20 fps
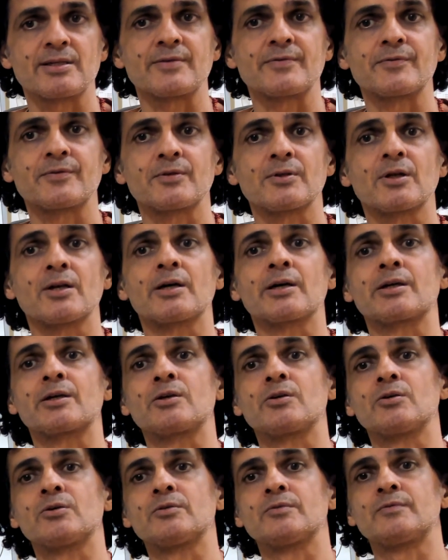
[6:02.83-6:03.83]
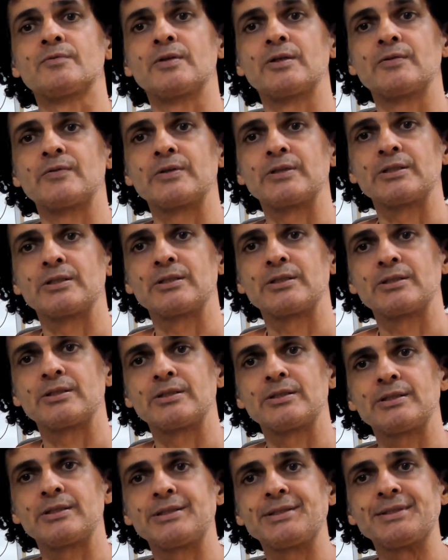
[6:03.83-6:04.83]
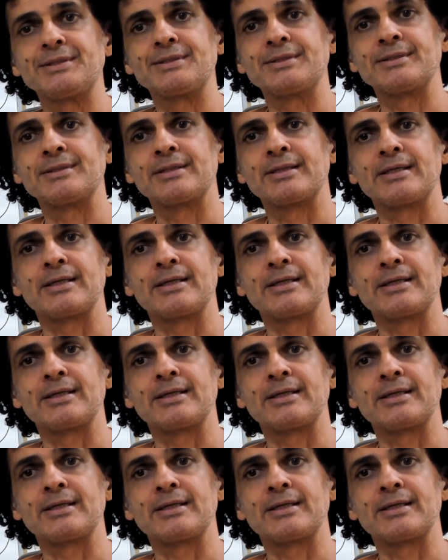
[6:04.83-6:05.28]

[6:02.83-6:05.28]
if you like, you're very in